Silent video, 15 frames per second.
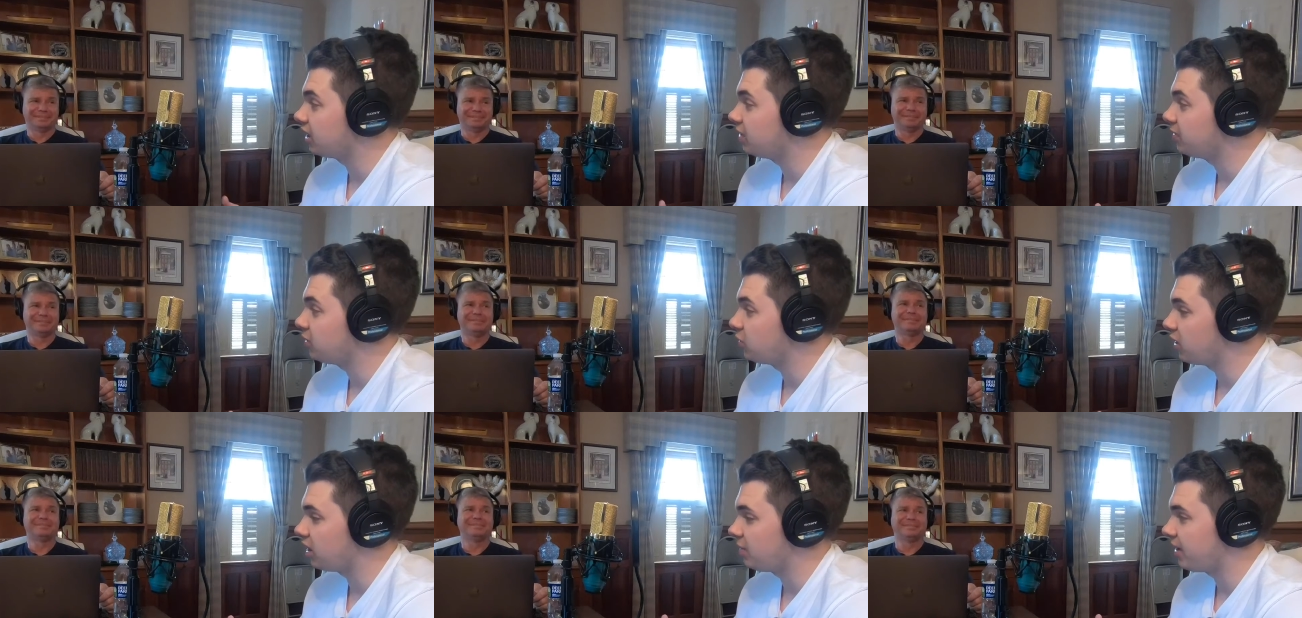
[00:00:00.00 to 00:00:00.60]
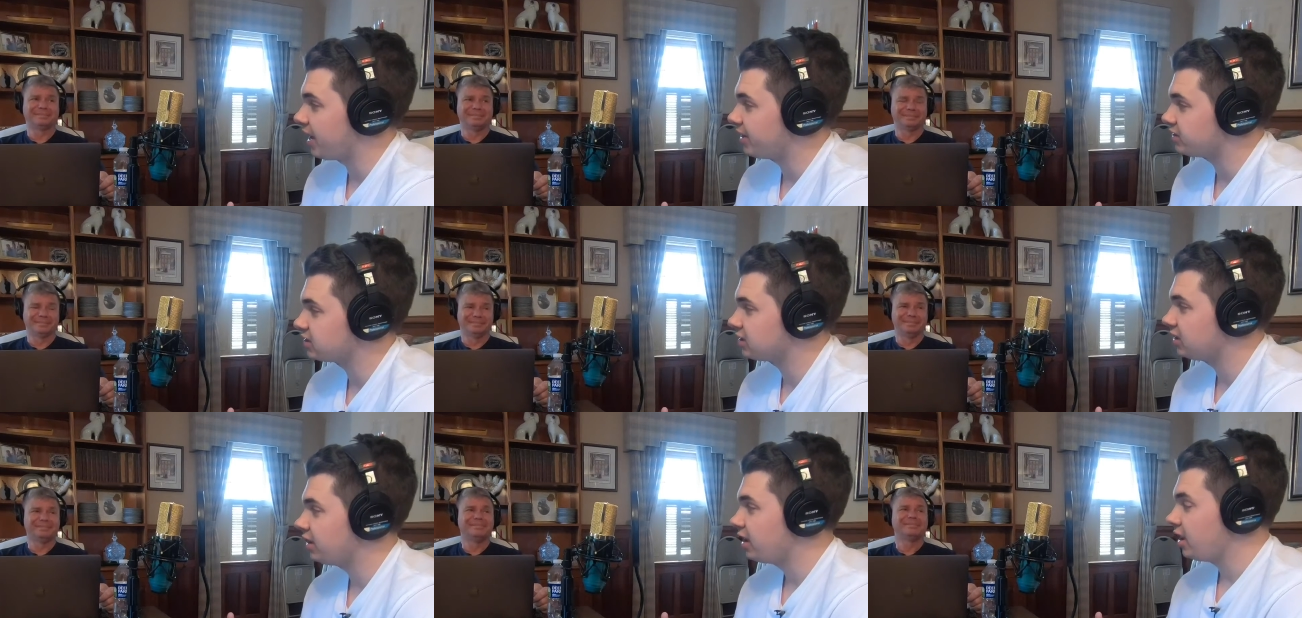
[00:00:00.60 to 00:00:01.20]
Speaker 1: to come in, wear a
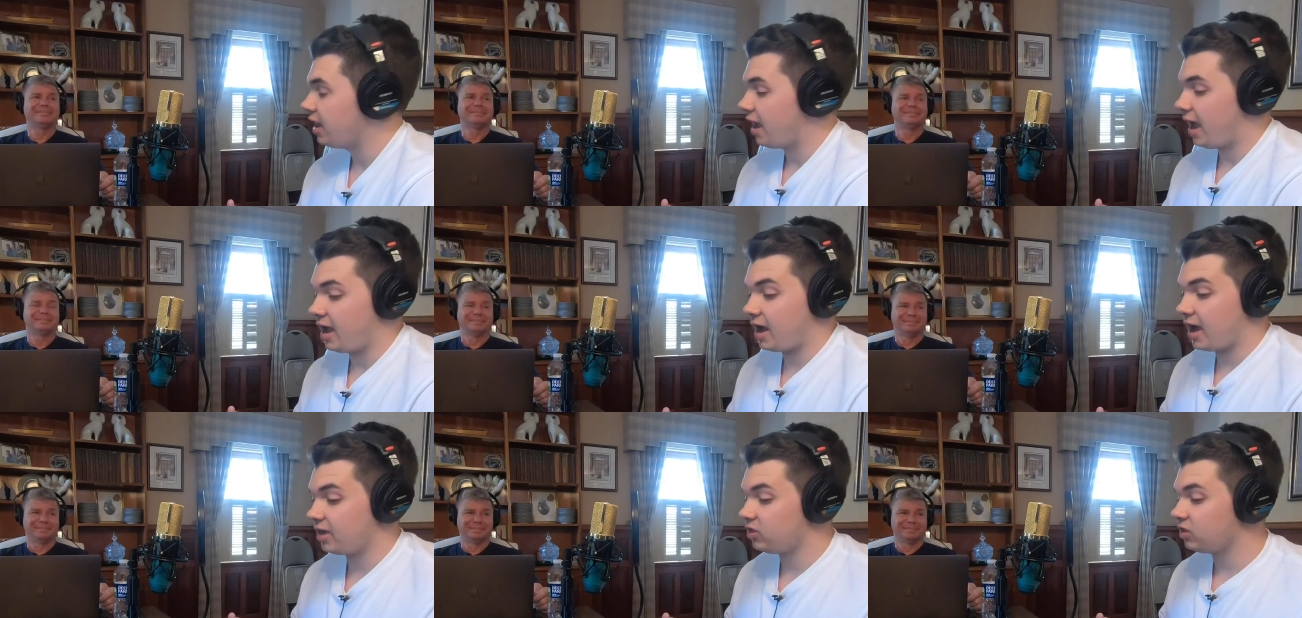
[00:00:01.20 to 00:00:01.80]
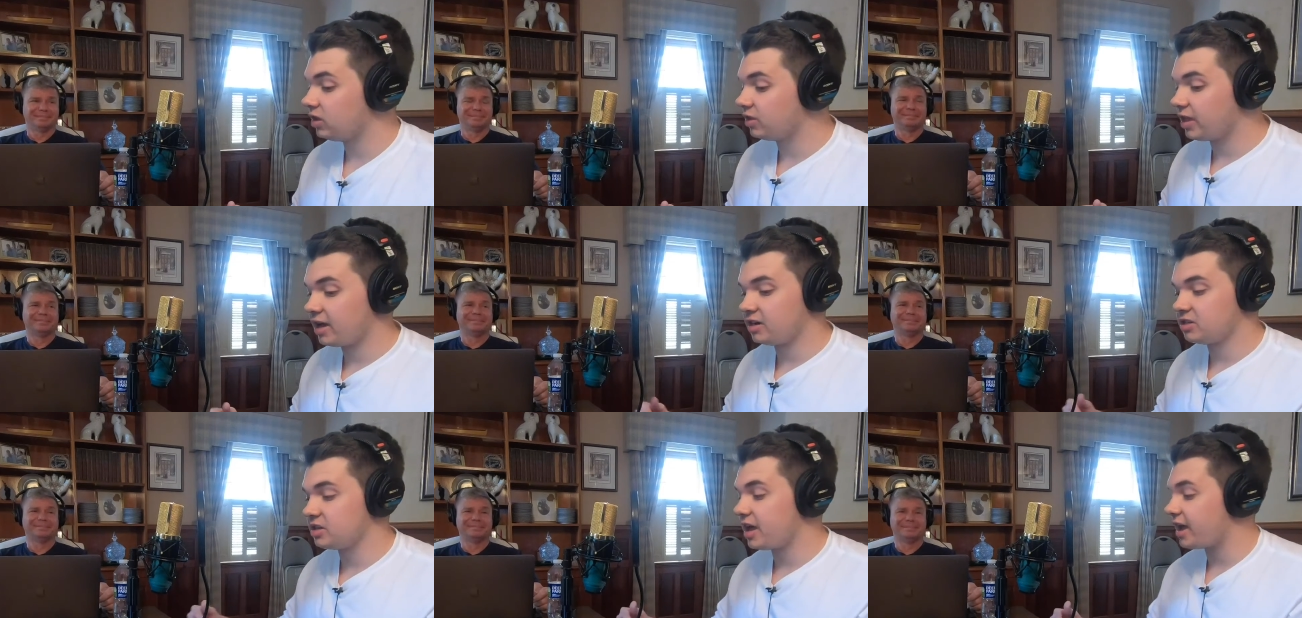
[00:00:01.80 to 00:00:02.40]
mask. And I think that
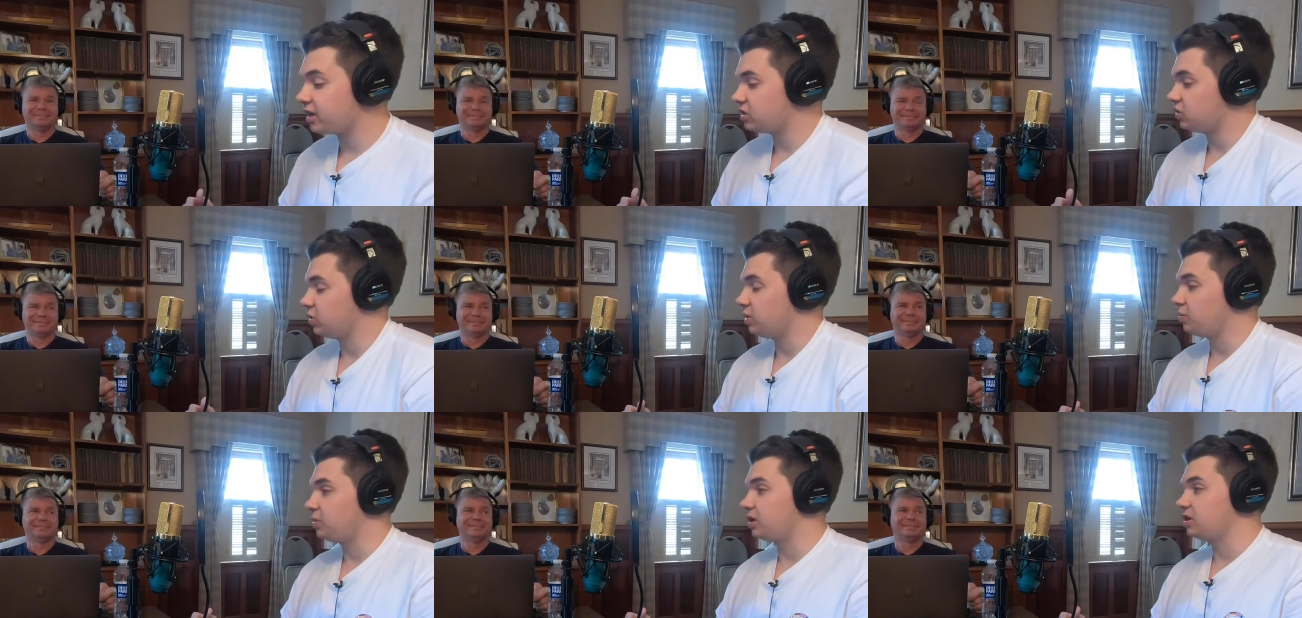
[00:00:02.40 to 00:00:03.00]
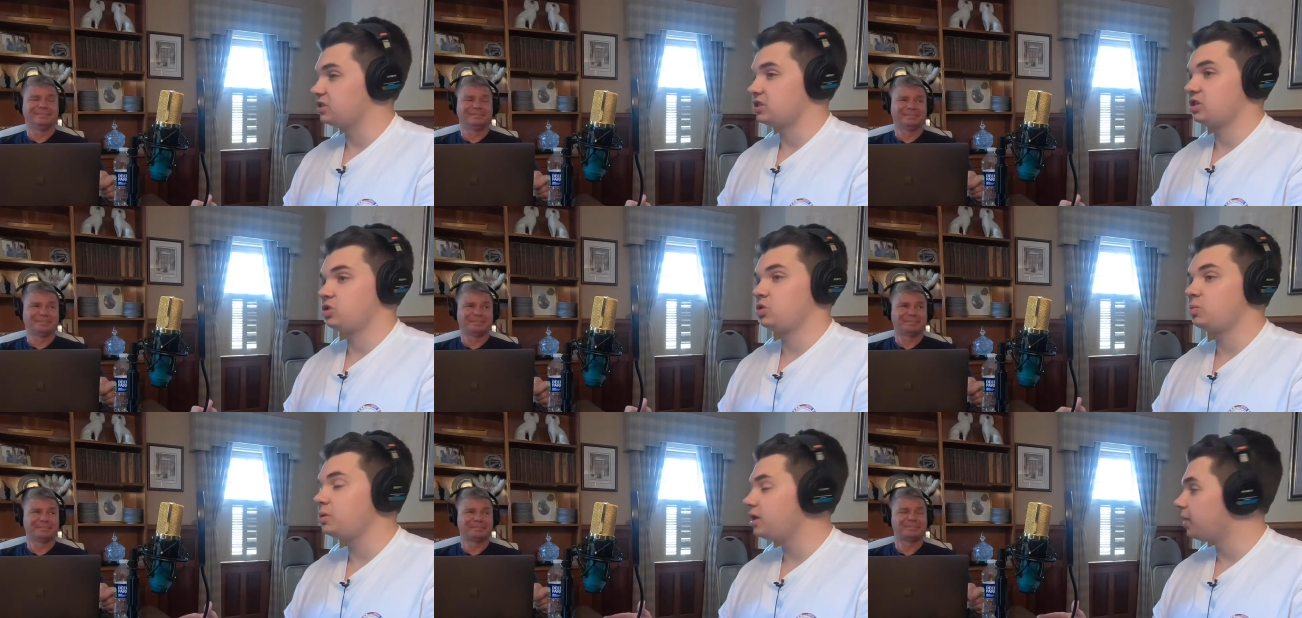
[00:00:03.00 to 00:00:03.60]
is excellent because it
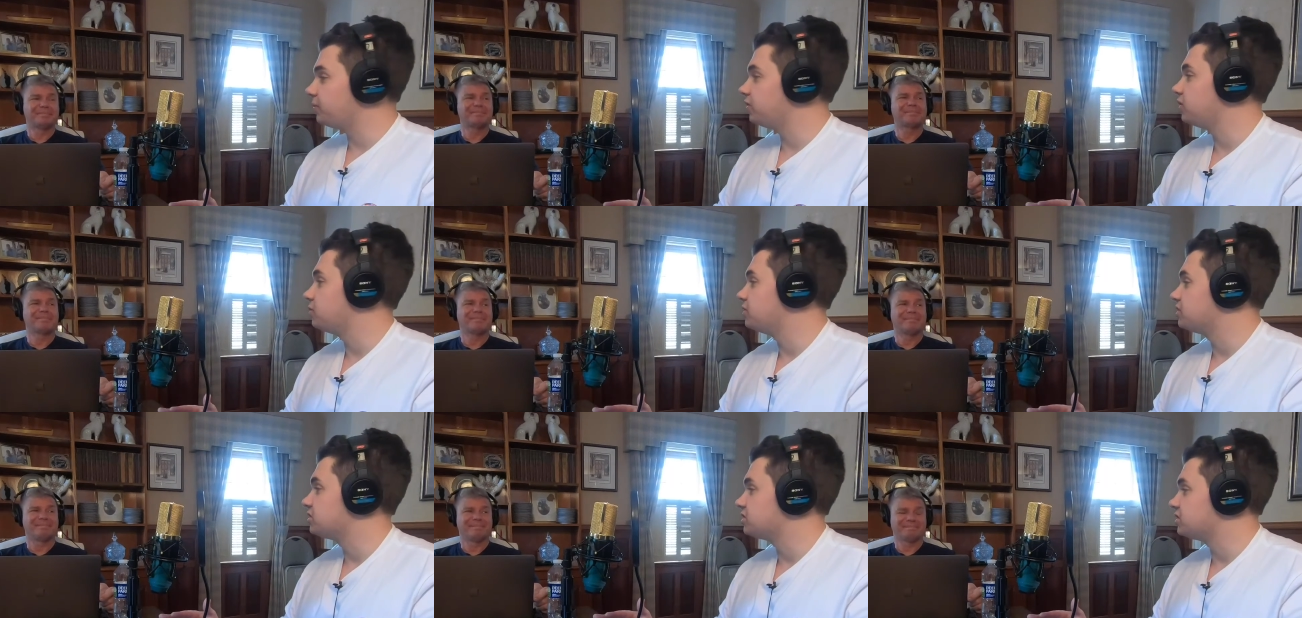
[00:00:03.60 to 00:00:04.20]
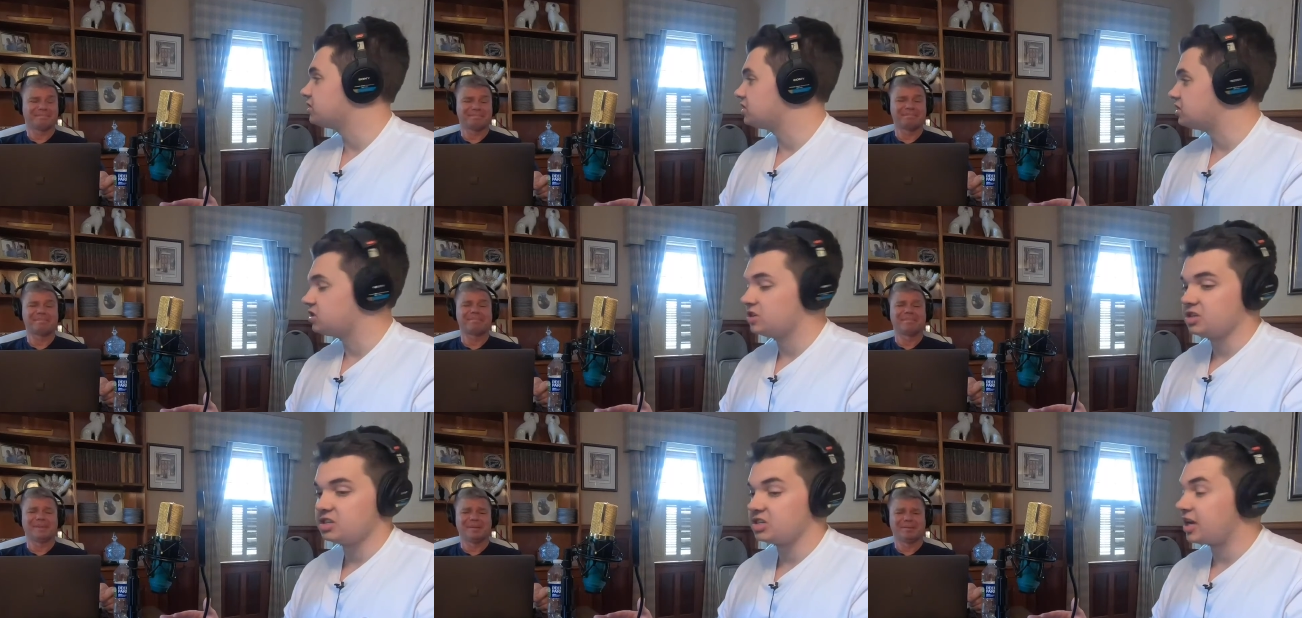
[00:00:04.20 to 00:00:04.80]
should be up to the businesses
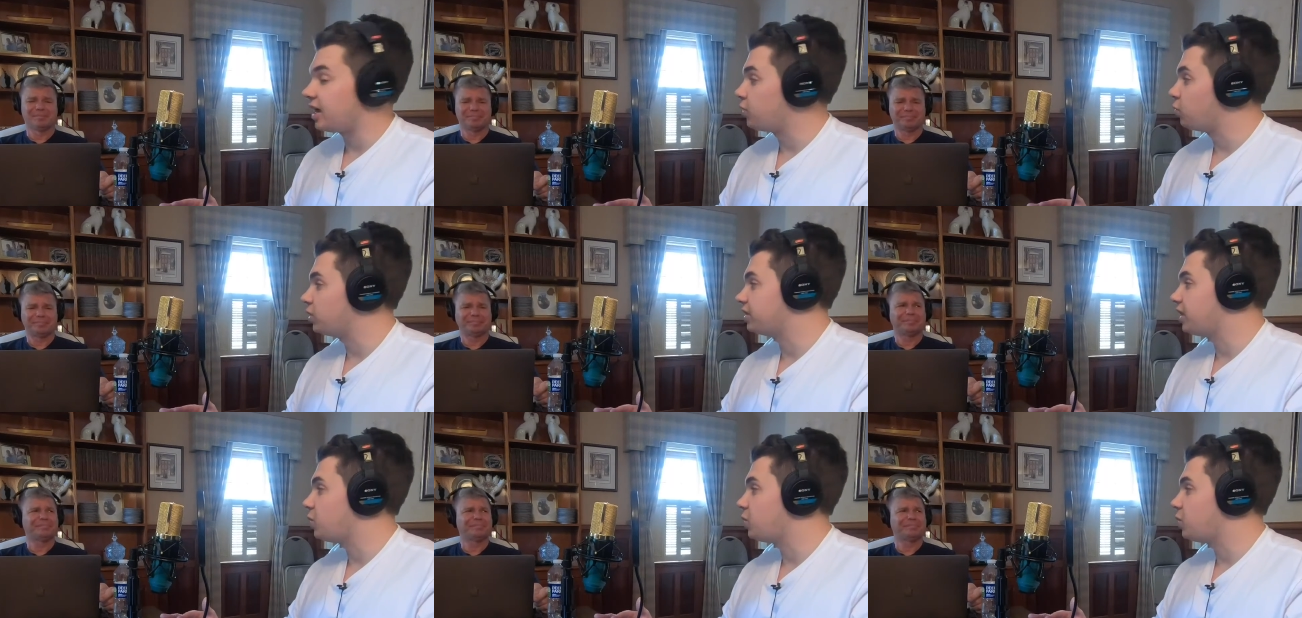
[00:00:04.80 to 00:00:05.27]
to decide what